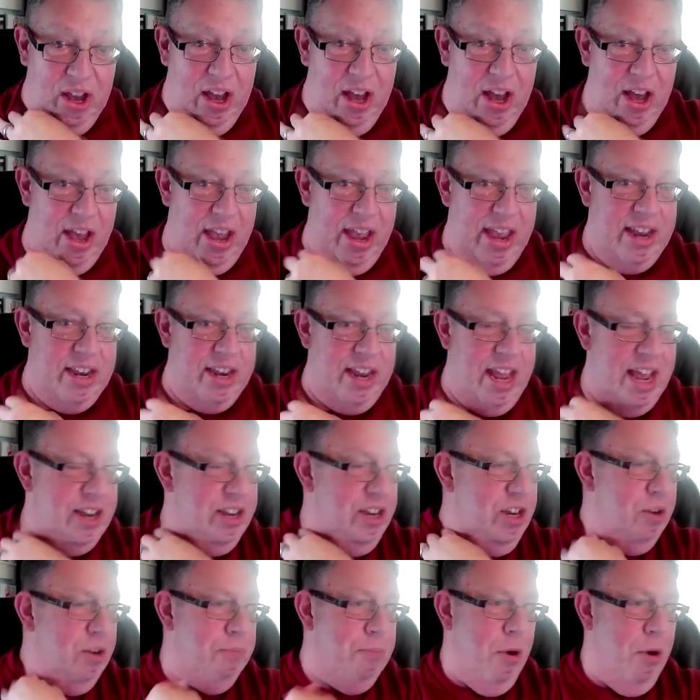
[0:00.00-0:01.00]

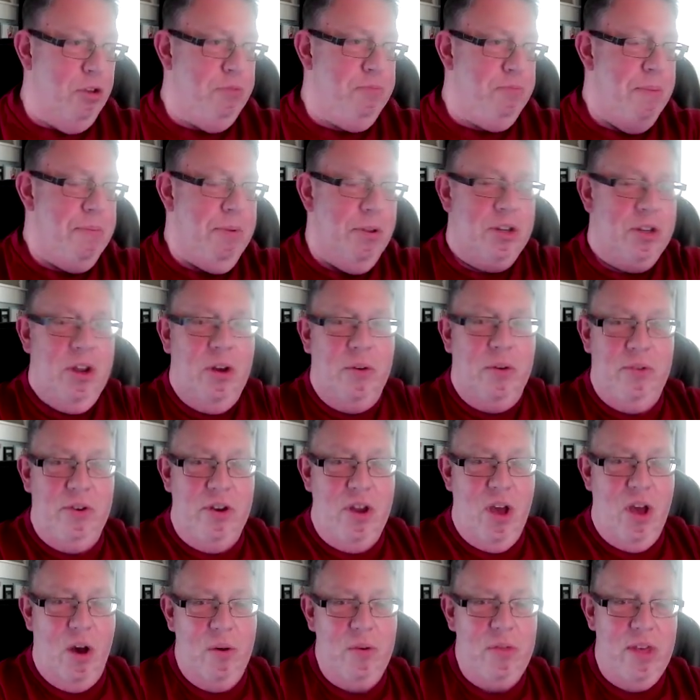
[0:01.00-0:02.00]
And most people
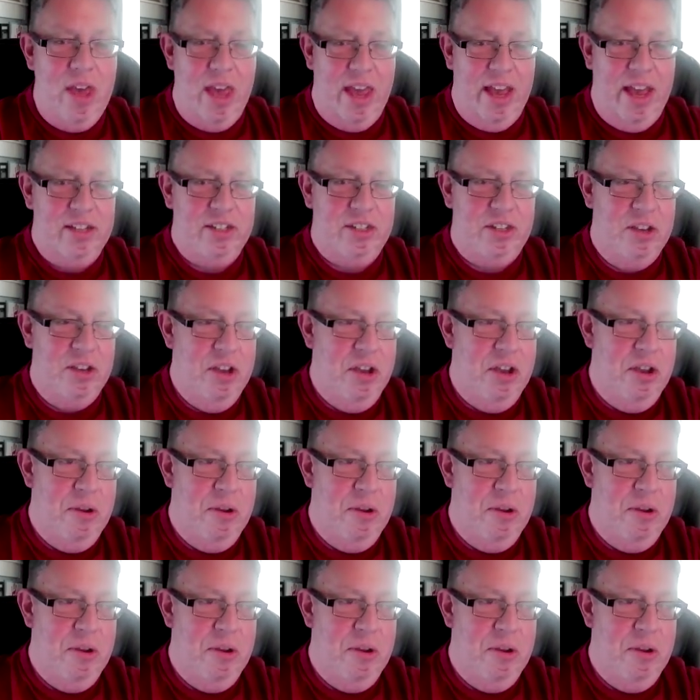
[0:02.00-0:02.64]
don't know this,